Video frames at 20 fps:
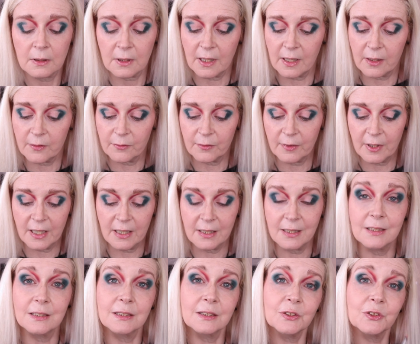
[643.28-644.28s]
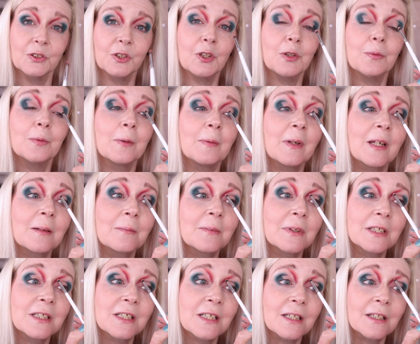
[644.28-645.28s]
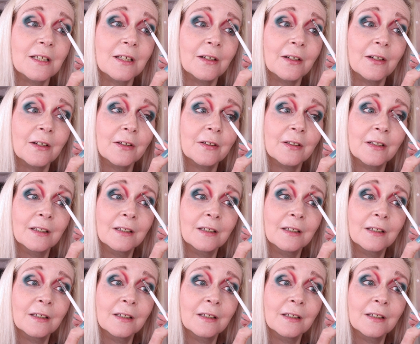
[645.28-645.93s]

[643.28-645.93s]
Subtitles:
That red is super pigmented though.